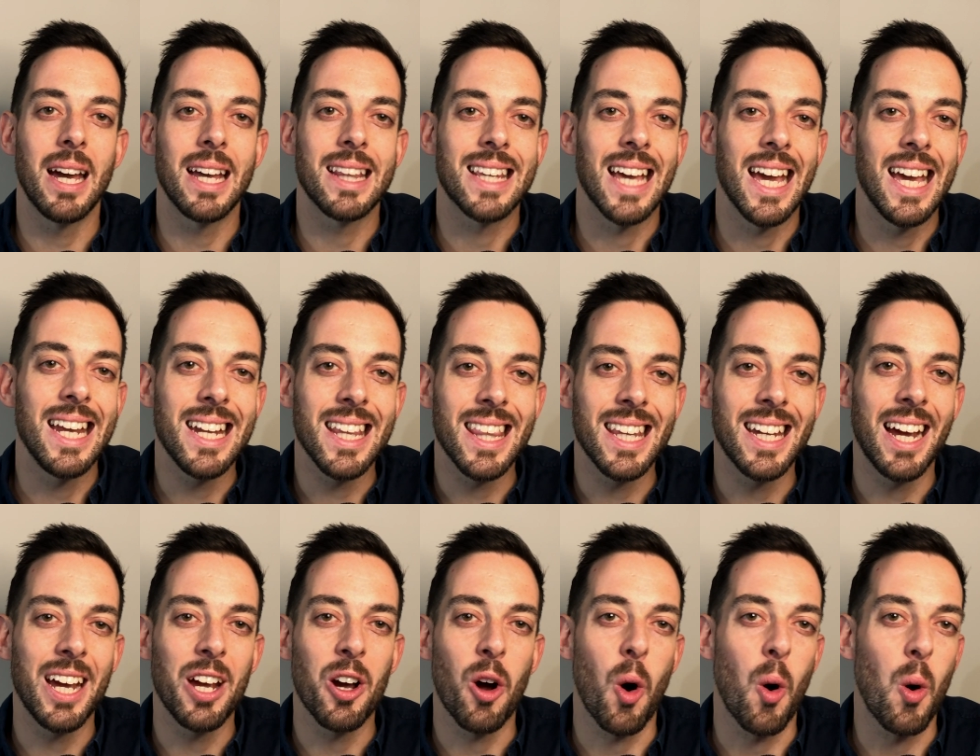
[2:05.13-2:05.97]
at the end of
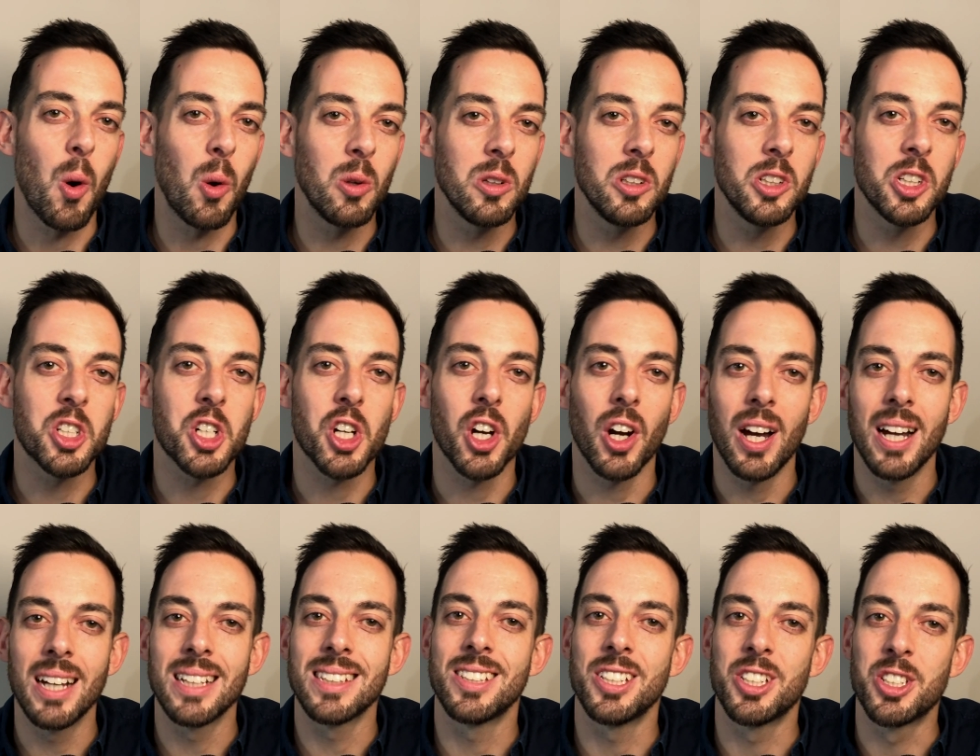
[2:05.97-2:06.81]
the day, all you're
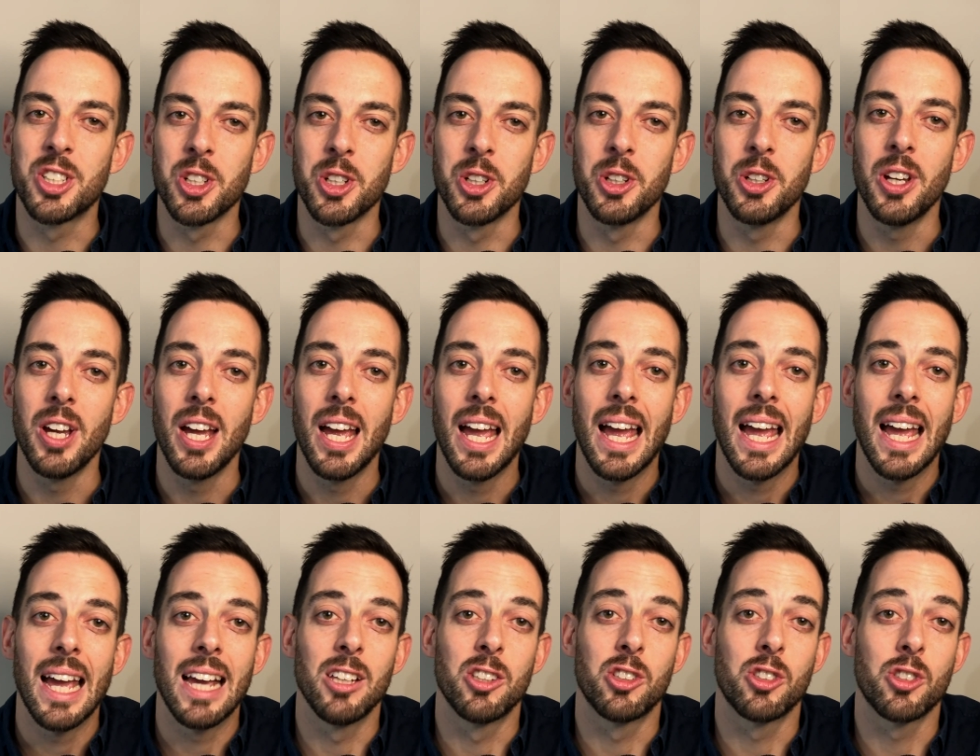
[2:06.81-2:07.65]
trying to do
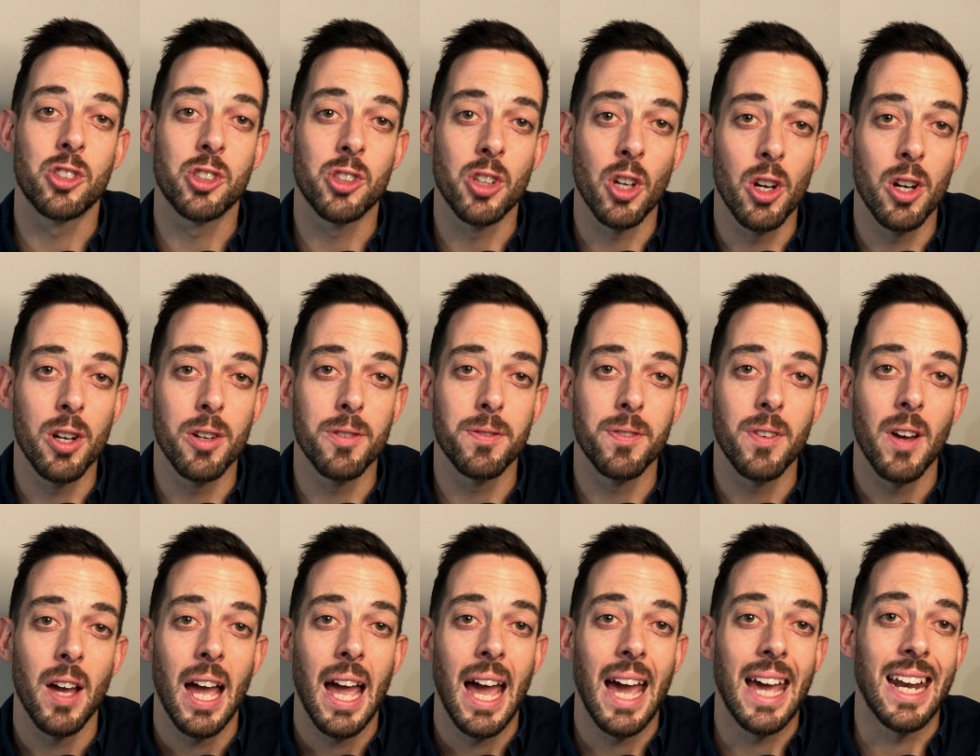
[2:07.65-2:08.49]
is
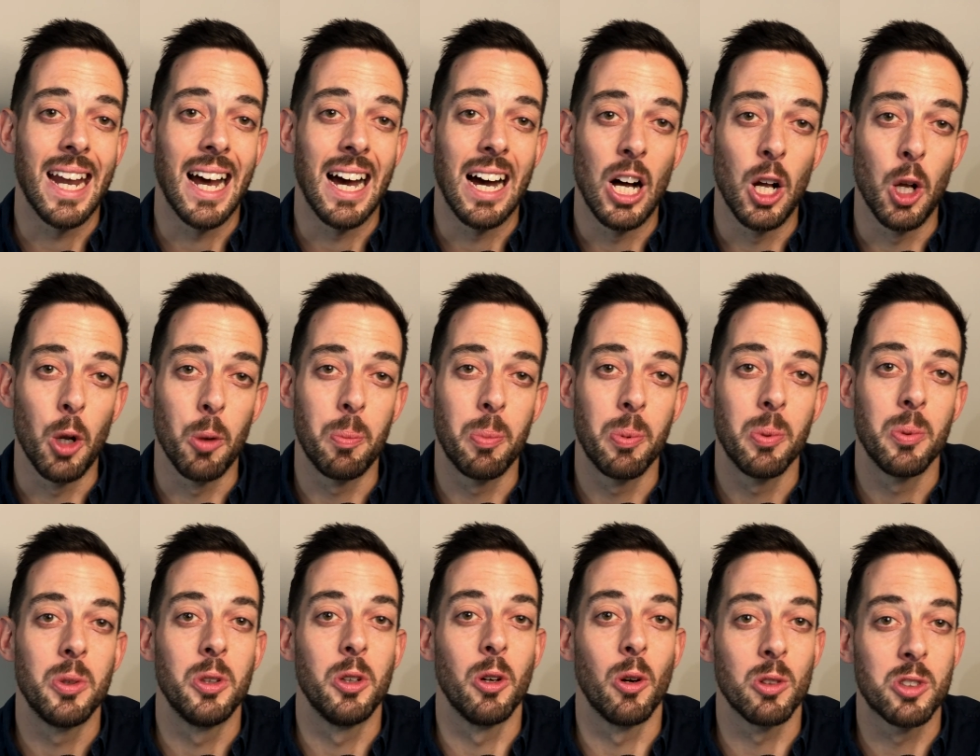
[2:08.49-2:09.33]
serve and
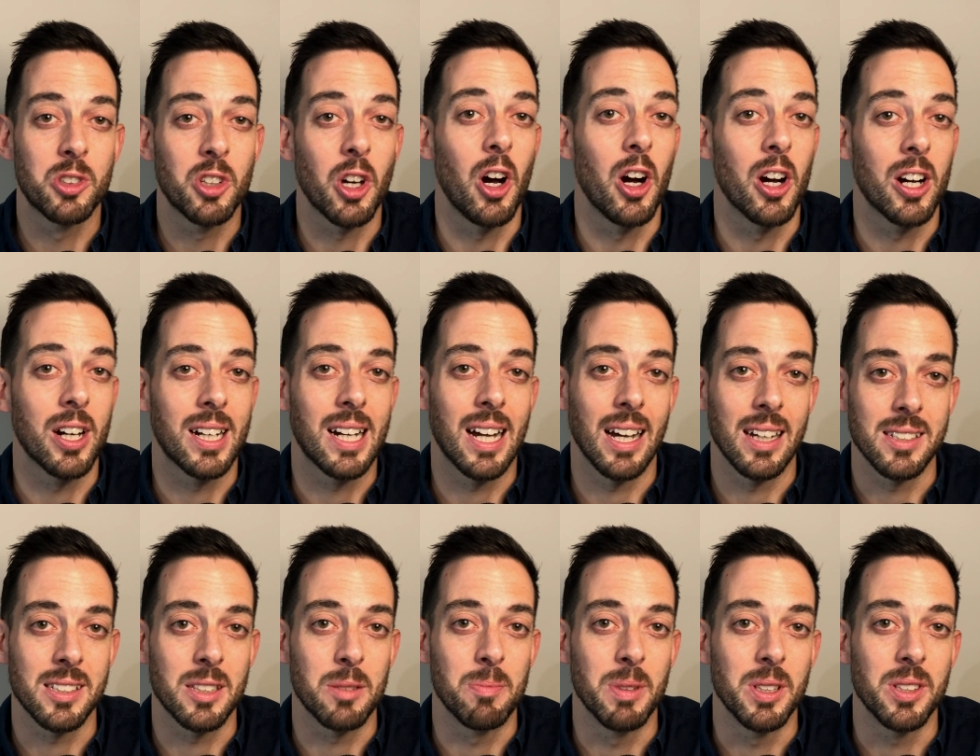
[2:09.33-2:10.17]
help your target
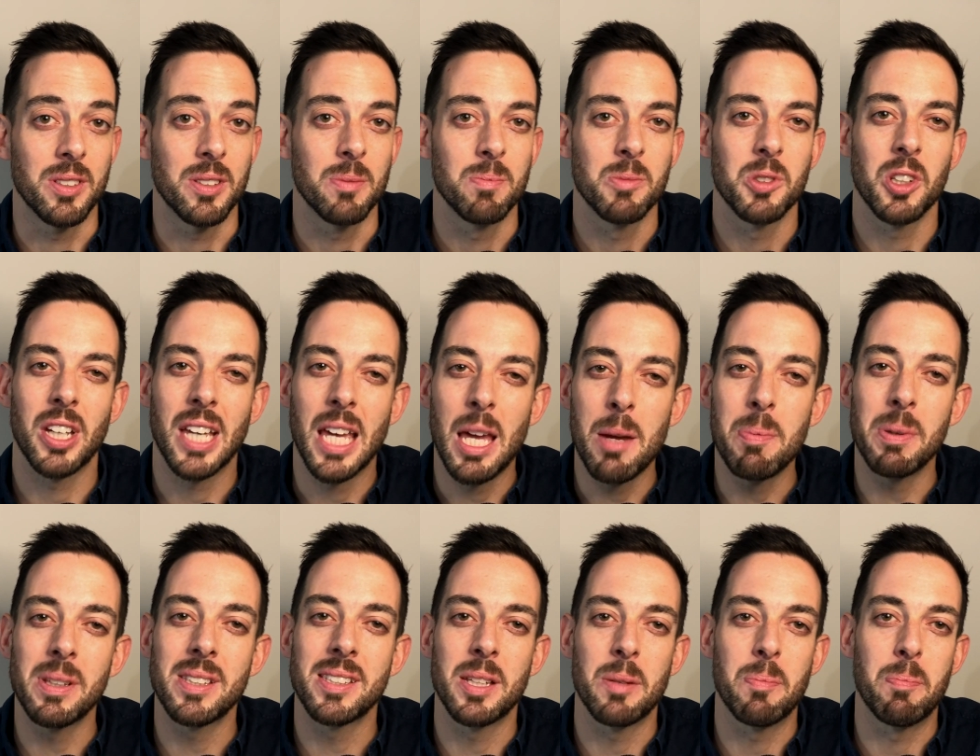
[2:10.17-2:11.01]
customers. So
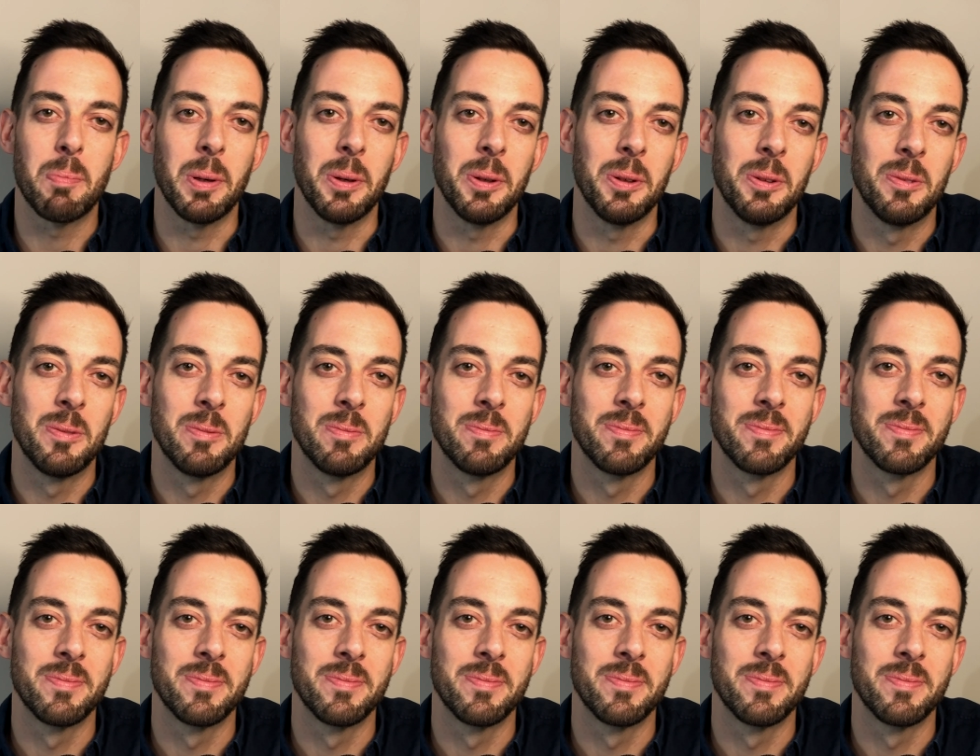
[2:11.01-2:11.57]
keep it simple.